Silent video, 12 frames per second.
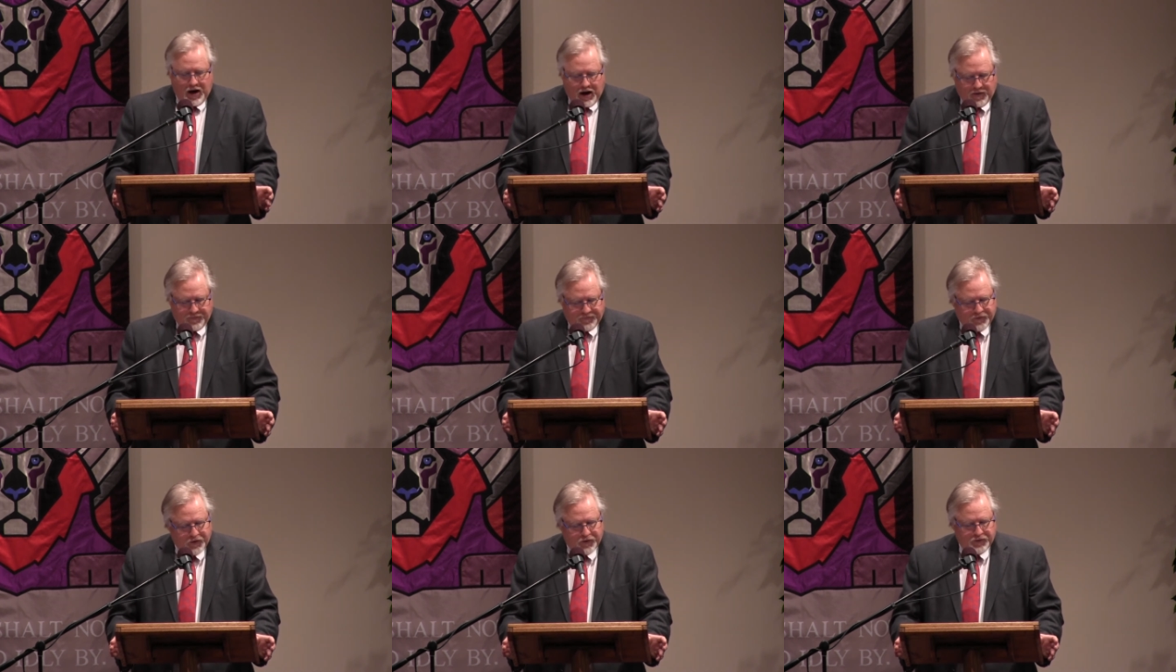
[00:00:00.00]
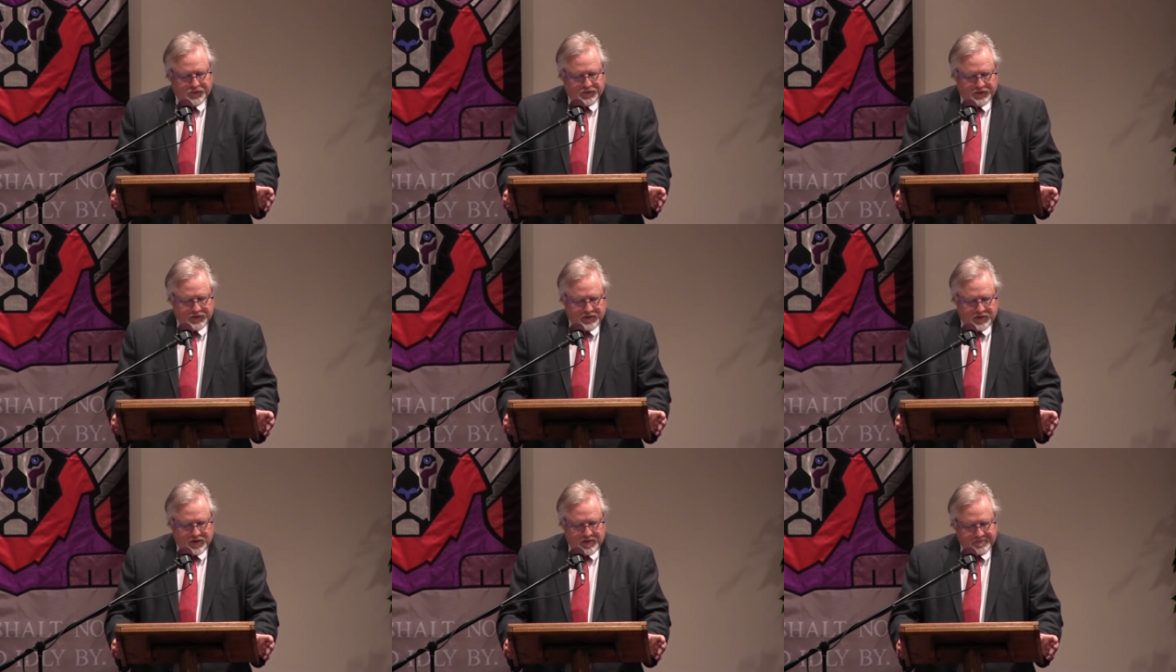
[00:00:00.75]
our food,
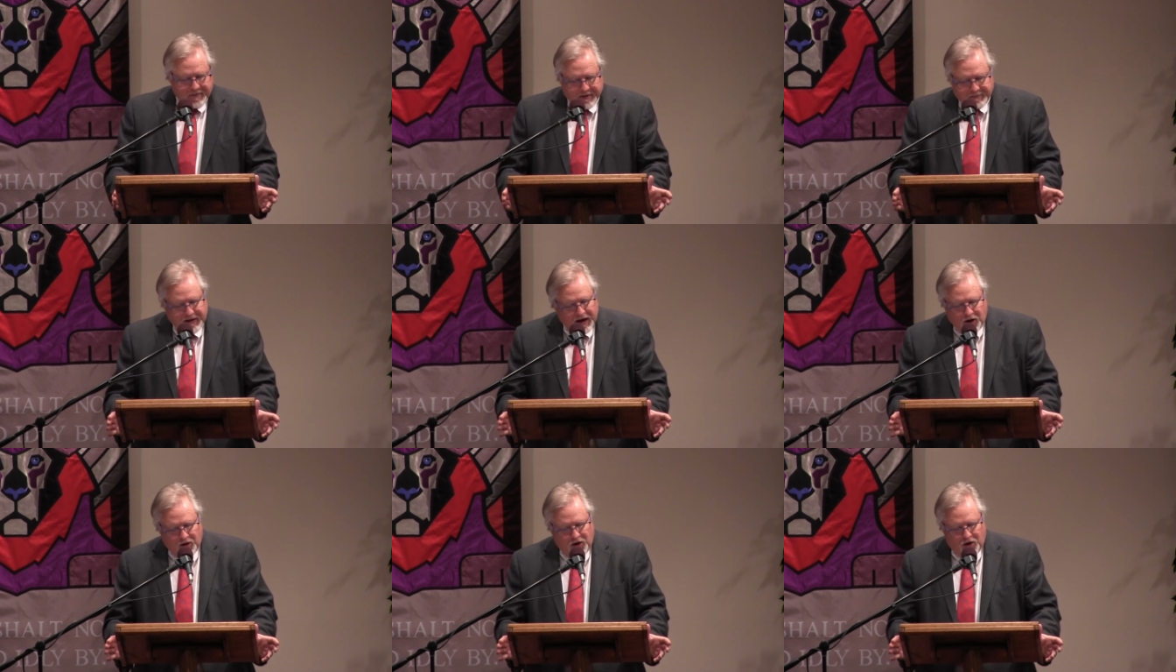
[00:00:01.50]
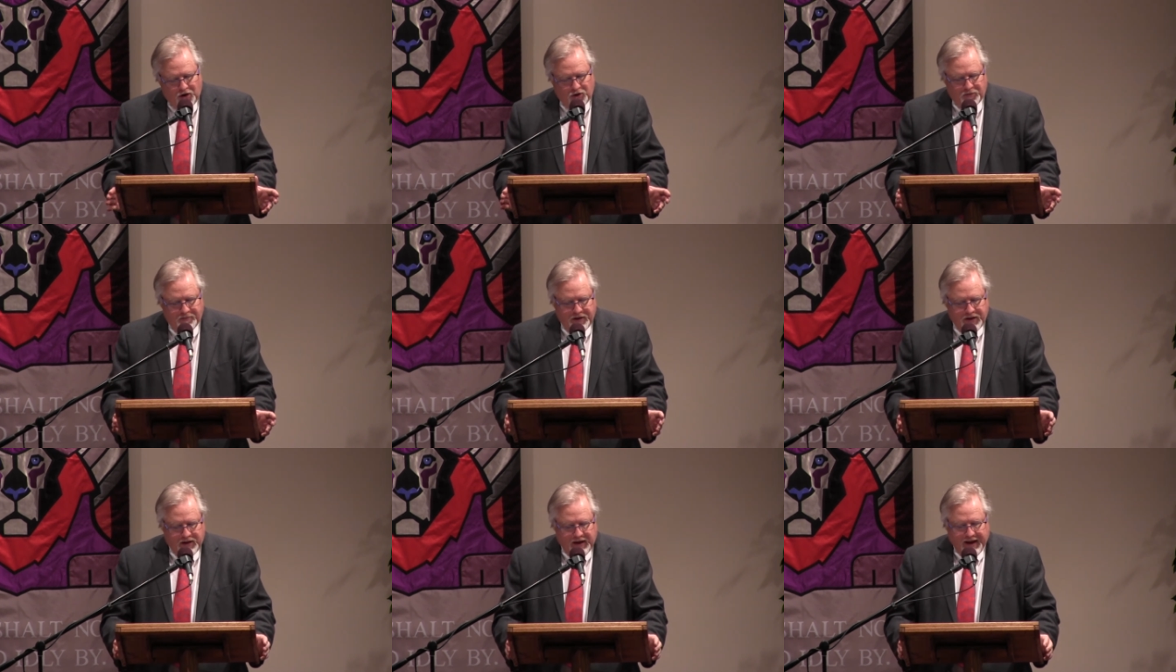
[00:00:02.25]
maybe our home,
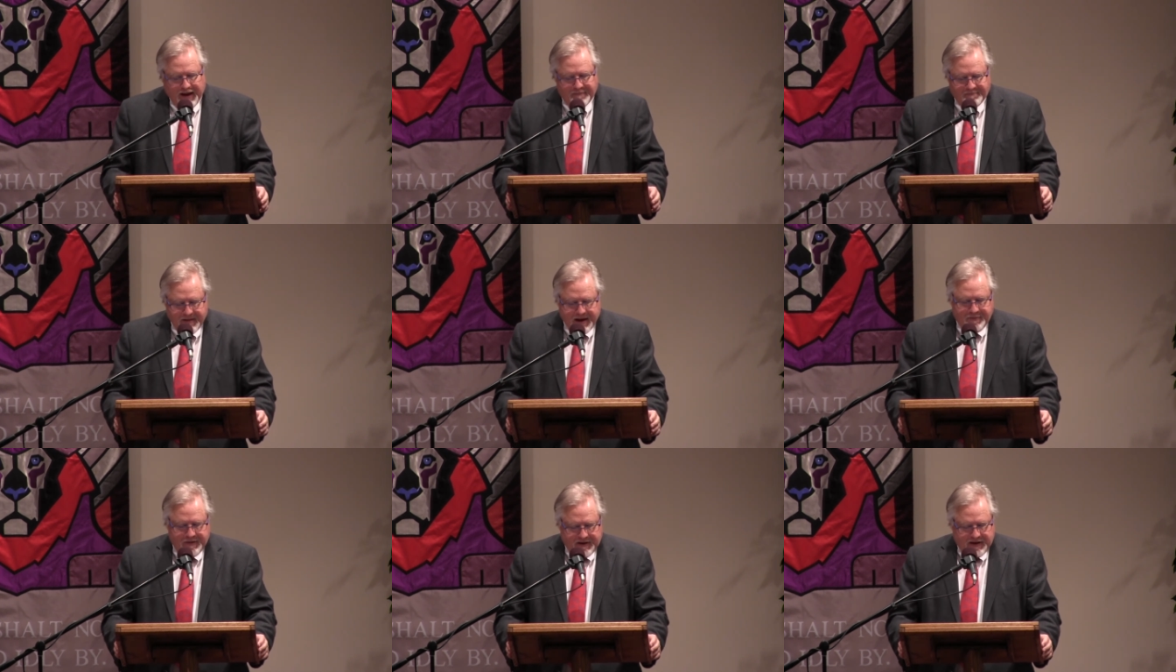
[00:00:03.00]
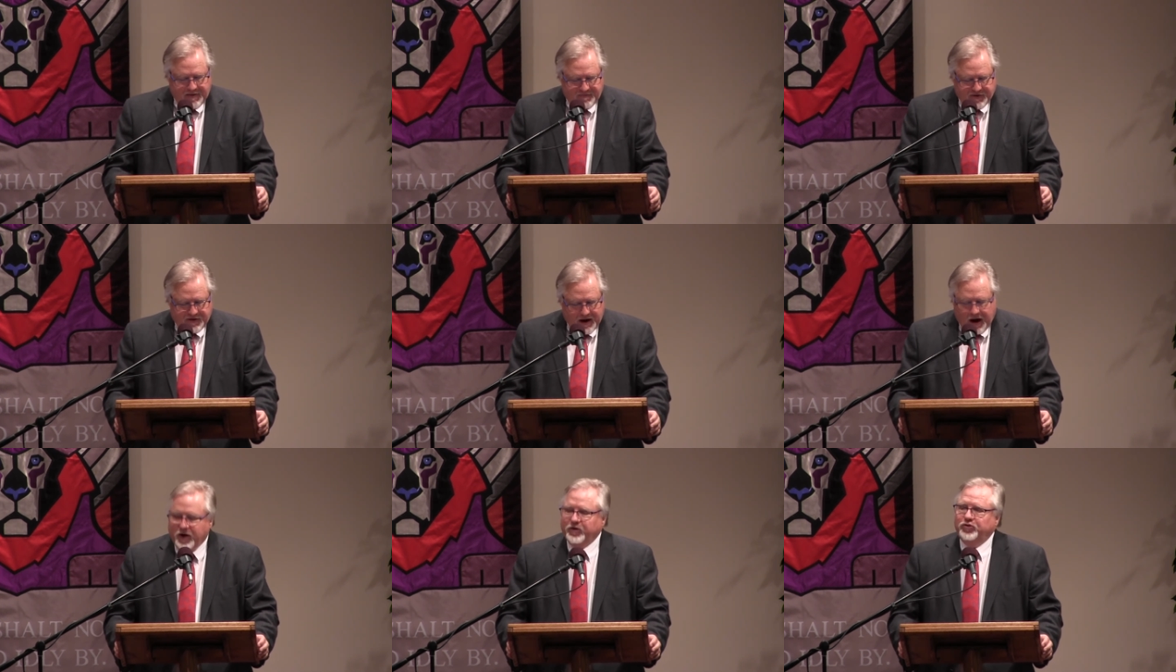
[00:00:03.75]
and maybe even
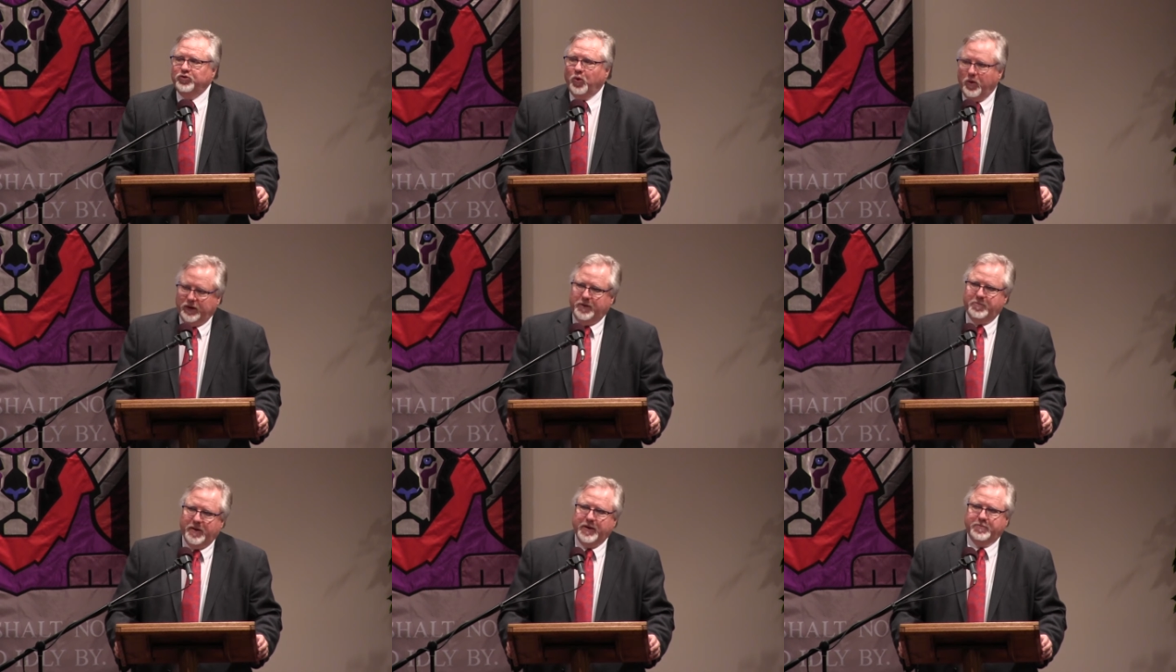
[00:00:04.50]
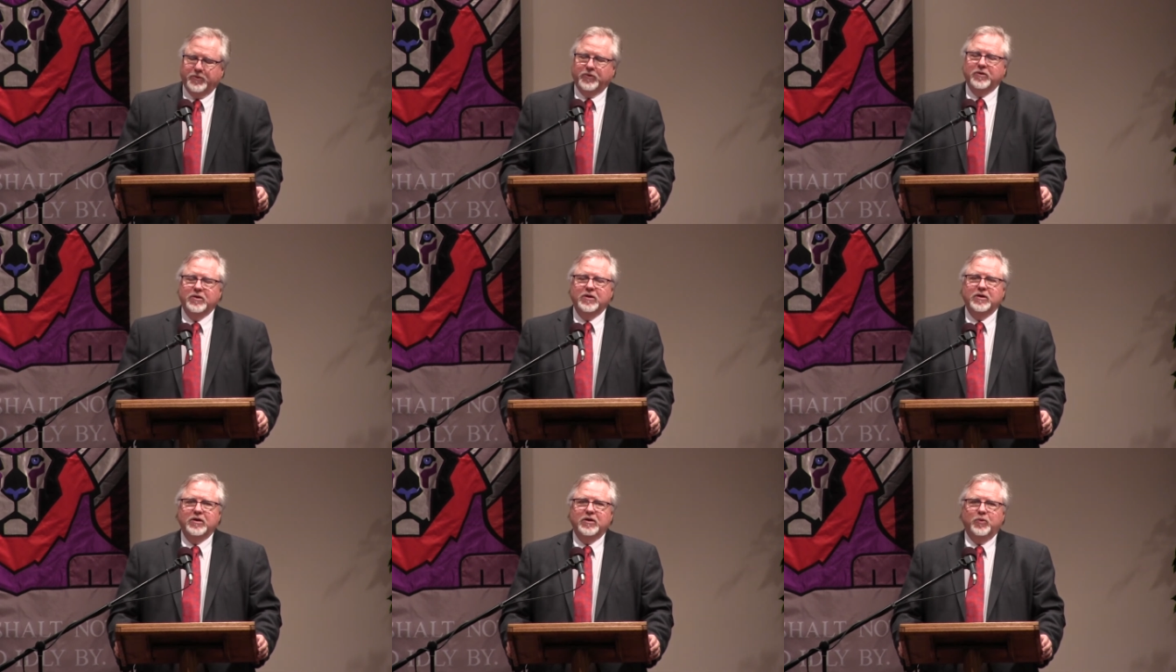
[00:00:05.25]
our toilet paper
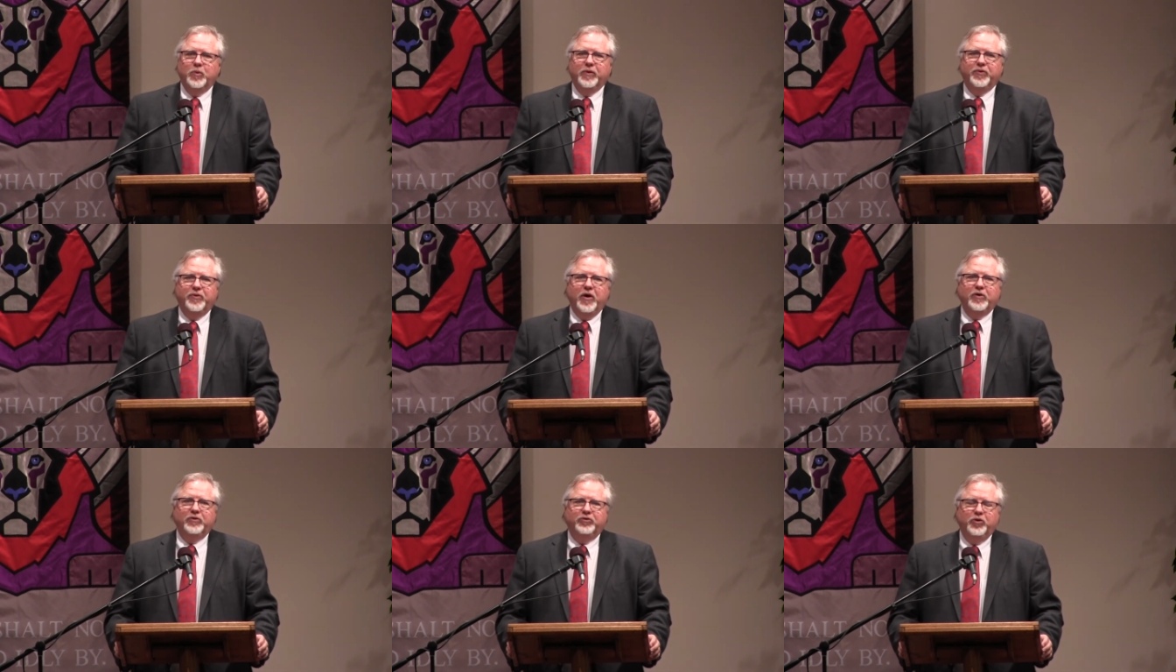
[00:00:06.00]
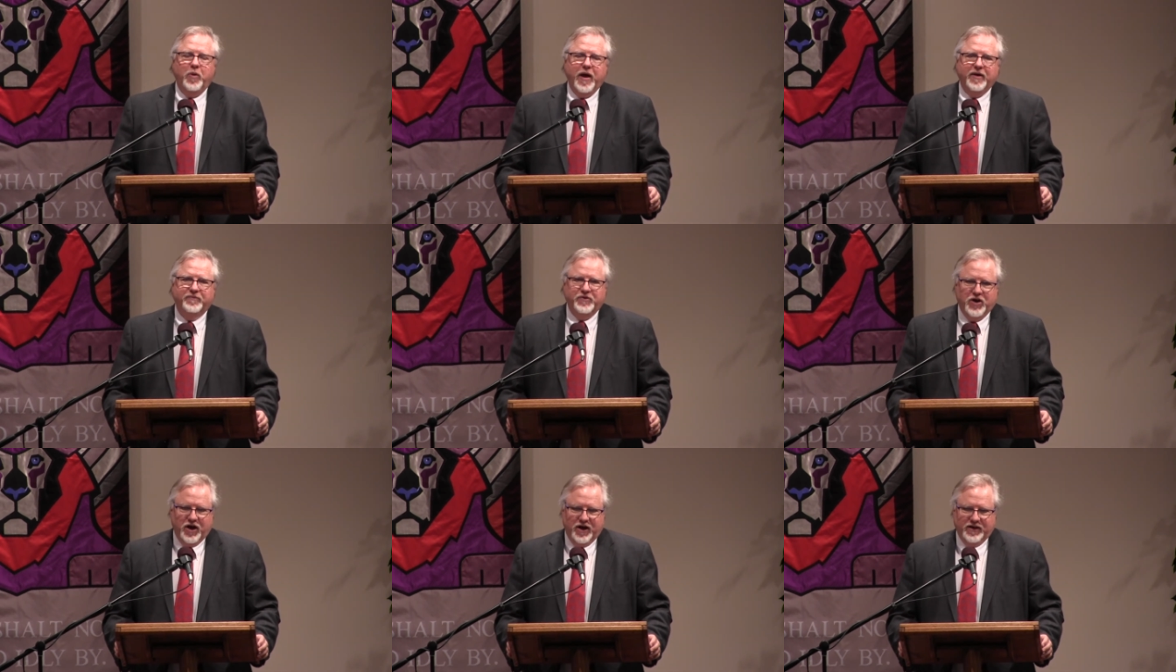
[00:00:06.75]
with those who have
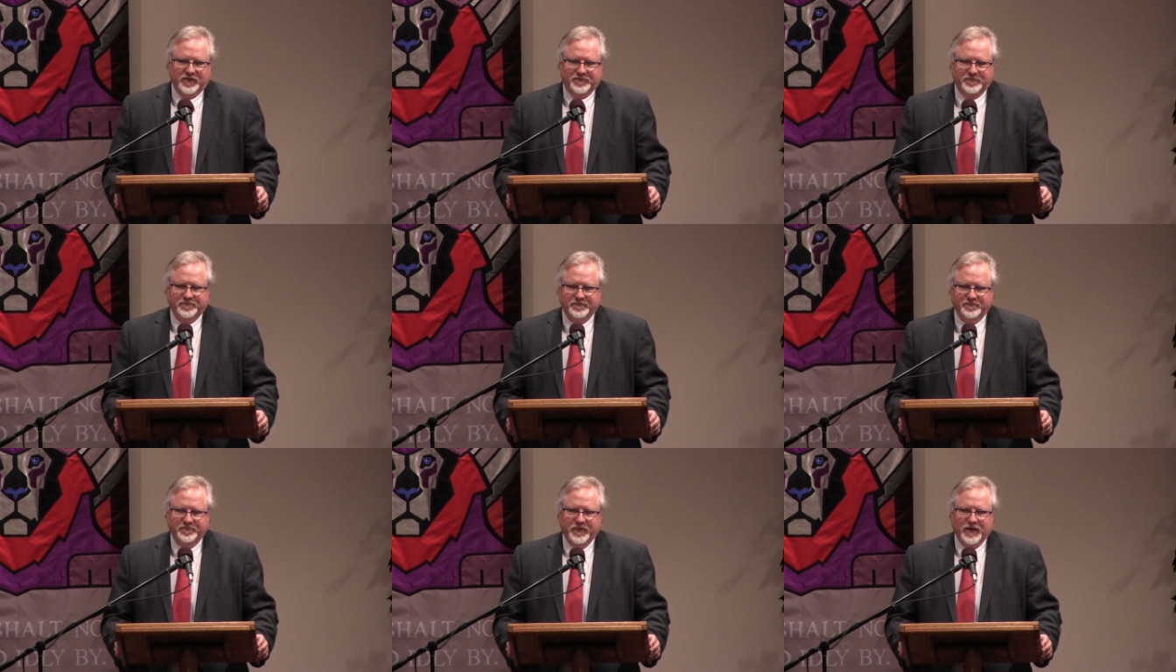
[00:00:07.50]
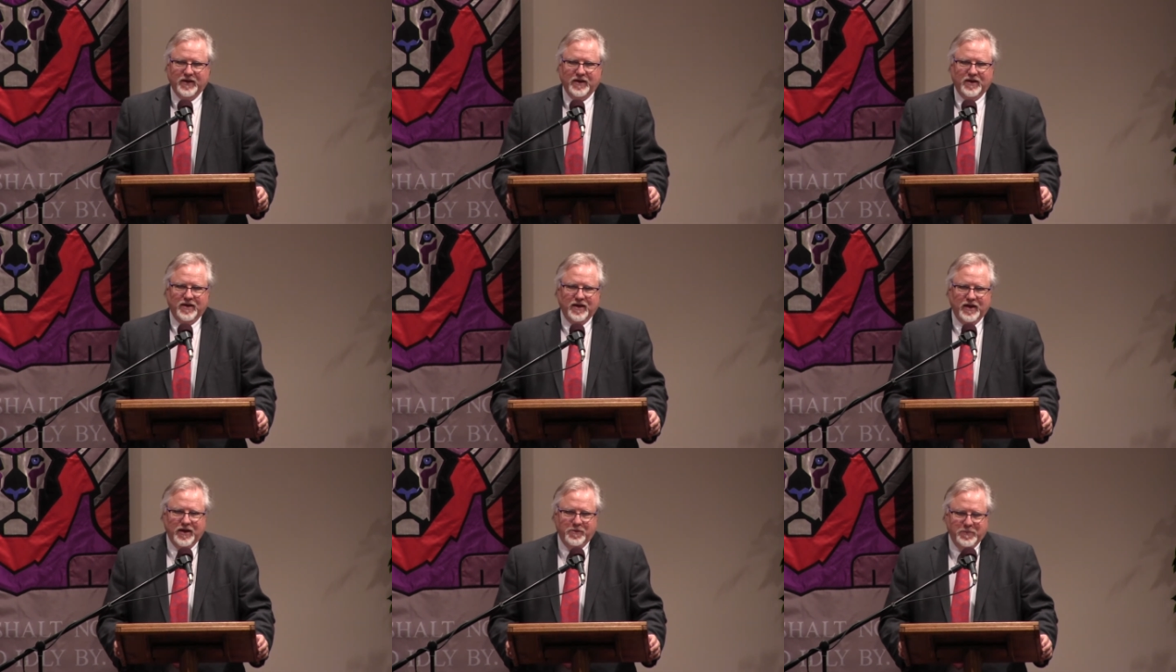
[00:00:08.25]
none.
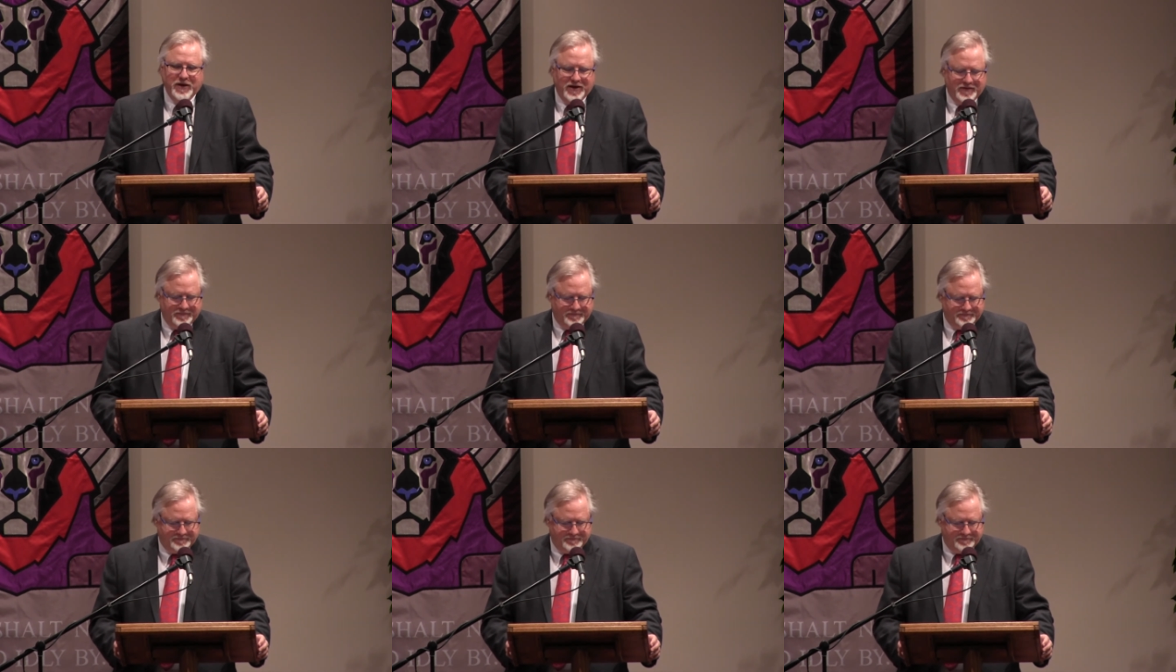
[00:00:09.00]
Amen.